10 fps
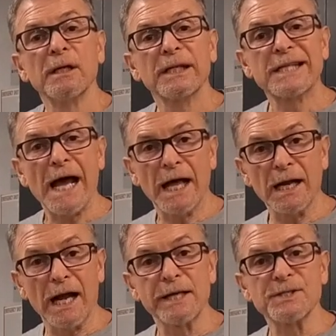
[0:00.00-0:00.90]

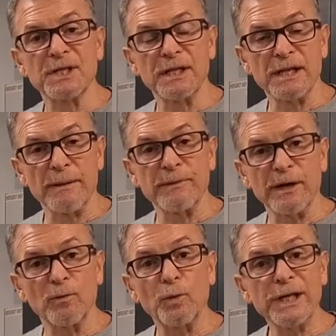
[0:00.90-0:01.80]
cations in them
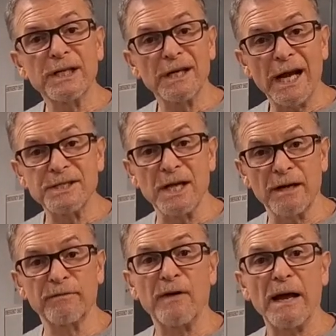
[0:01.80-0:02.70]
that we can
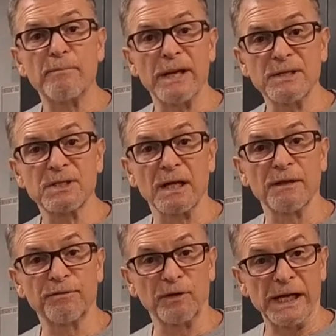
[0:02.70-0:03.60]
identify based on
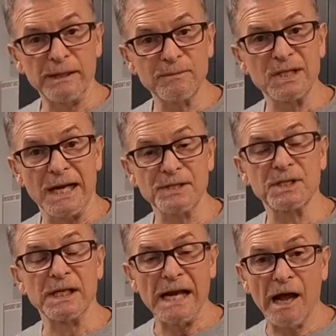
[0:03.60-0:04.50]
the flame test.
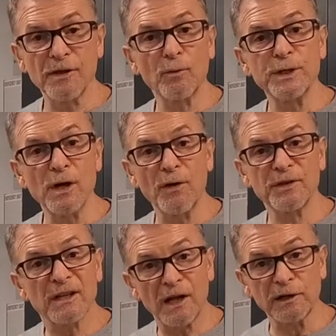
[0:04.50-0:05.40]
And now that we know the
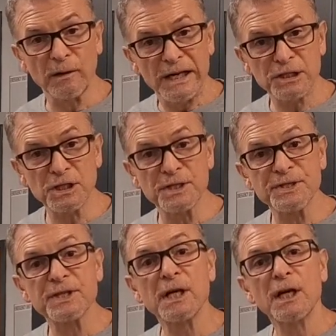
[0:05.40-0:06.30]

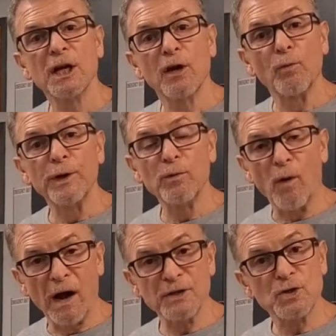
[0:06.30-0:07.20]
colorations, we
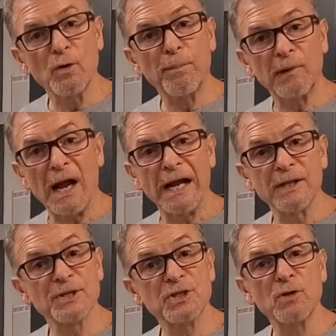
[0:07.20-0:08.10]
want to apply
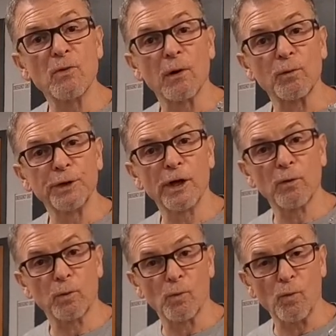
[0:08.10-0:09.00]
this to a
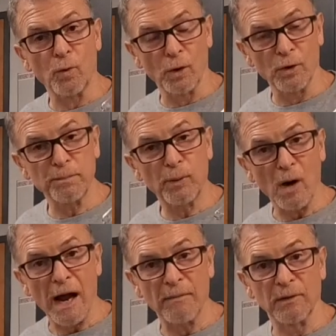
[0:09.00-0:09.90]
real world
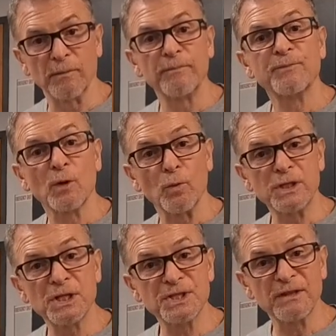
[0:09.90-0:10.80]
problem,
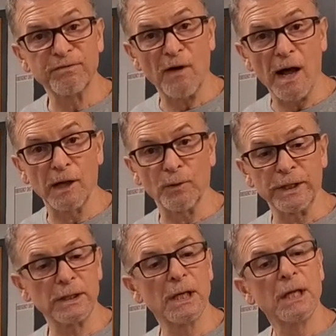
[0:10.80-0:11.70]
which is the
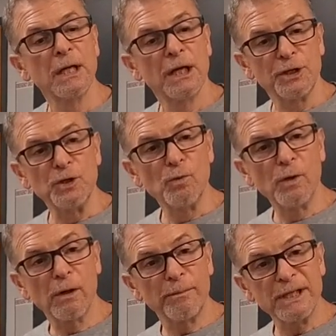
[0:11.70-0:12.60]
following. You
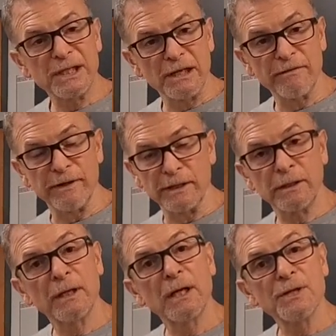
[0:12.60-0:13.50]
will be
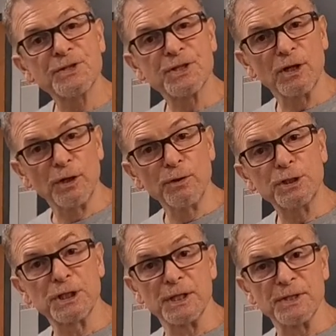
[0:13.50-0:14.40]
given
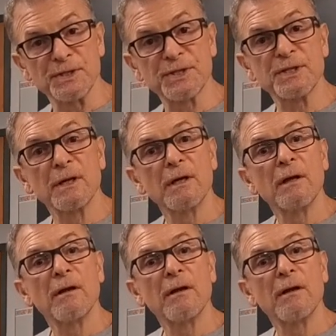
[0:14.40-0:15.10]
solutions